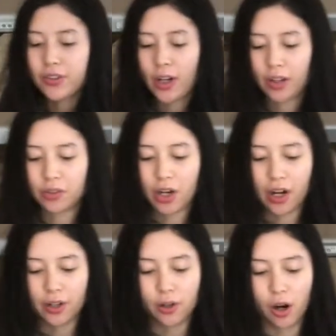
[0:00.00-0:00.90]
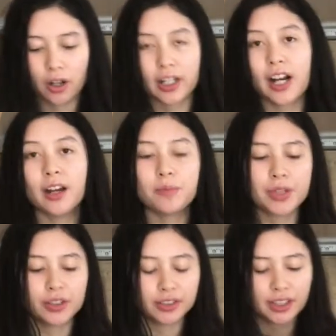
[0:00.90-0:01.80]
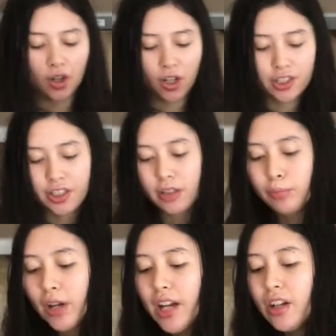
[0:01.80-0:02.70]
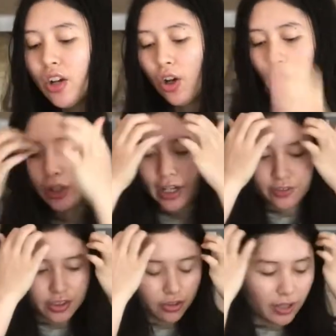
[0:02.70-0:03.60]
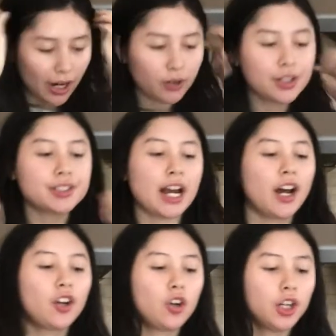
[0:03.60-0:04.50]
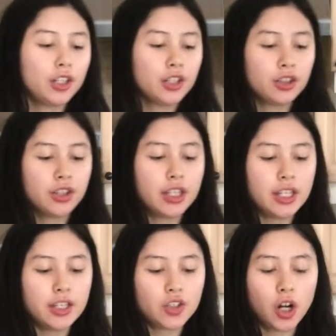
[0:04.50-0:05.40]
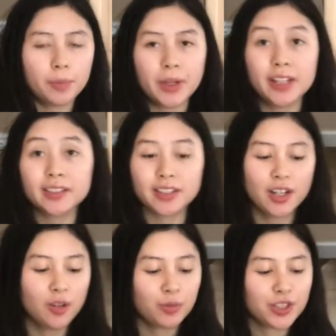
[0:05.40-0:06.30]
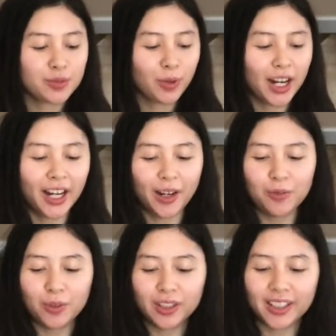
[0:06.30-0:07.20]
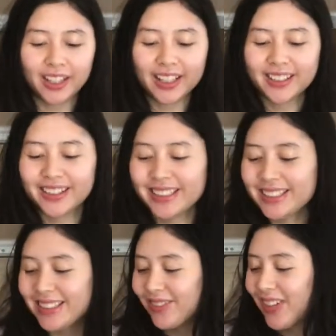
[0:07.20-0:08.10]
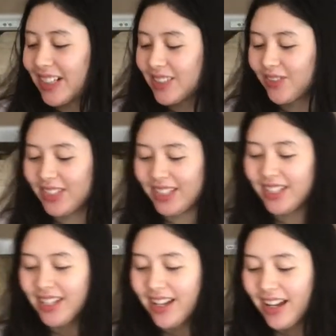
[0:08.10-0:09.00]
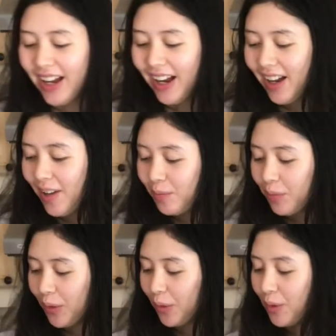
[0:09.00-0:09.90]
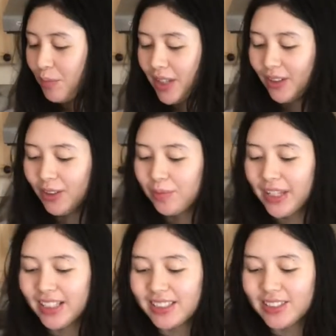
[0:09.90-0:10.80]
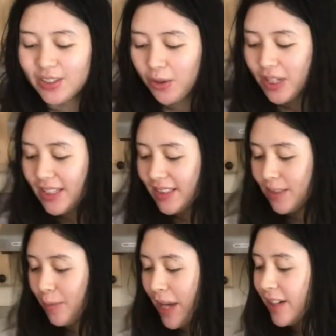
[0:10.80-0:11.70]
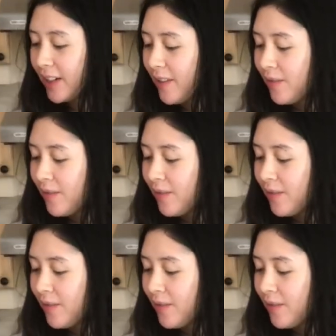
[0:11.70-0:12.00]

the avocado are cut and peeled and onto the bread, all you have to do now is add on the toppings, which is why I really like this recipe or meal, because it's so easy to make.